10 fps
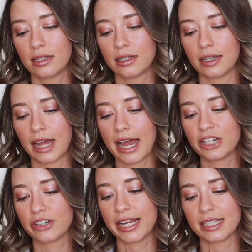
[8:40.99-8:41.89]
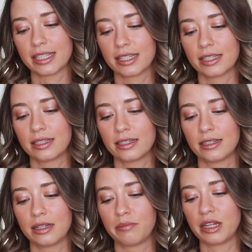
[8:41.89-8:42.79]
It hydrates,
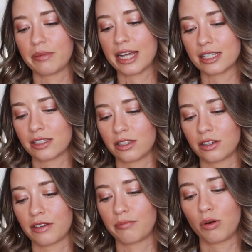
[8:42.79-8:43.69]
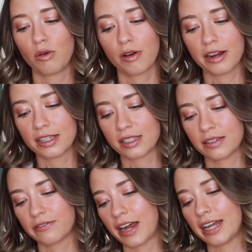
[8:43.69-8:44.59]
minimizes the look of pores,
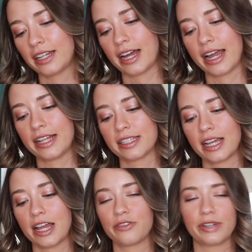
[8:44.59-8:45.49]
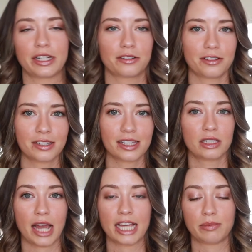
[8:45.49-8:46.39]
fine lines, and wrinkles.
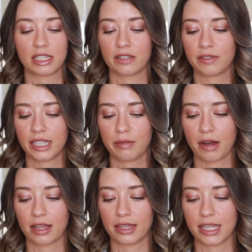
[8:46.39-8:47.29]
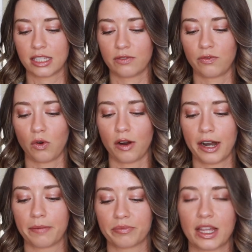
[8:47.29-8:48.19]
I specifically bought this
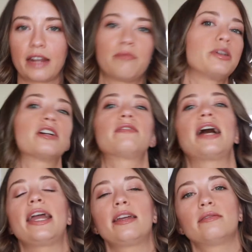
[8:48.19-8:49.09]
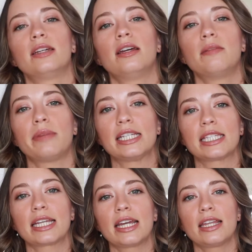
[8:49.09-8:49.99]
for kind of purifying my
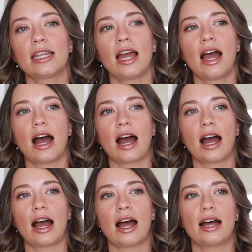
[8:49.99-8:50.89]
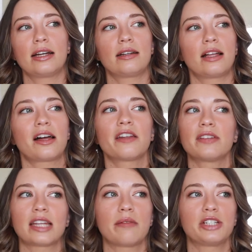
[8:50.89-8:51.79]
skin. A lot of
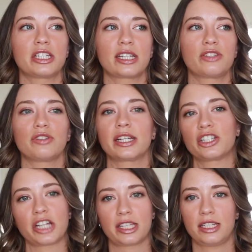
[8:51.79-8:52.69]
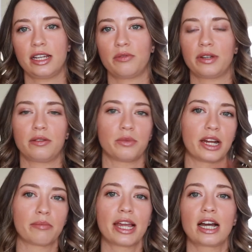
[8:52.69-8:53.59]
the time it just gets really congested when
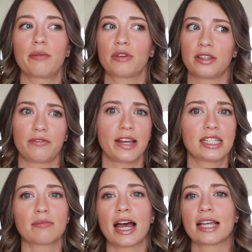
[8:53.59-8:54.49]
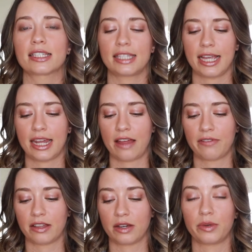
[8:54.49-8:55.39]
wearing makeup or the face masks, and I
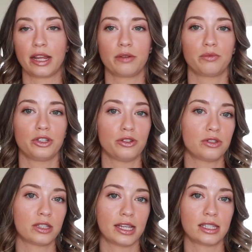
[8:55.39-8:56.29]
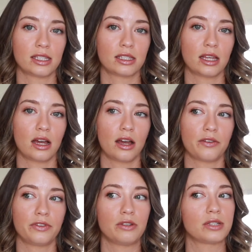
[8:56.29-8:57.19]
found that when I use this
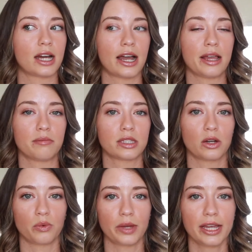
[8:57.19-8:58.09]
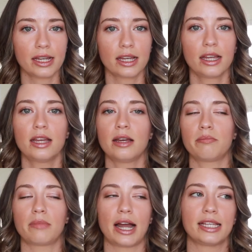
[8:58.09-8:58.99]
a few times a week,
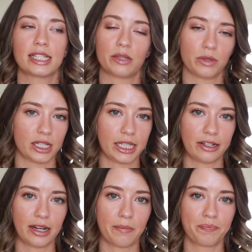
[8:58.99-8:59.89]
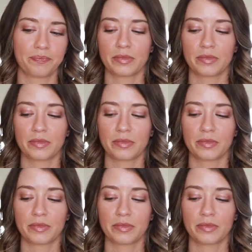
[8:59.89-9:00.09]
my skin would clear up.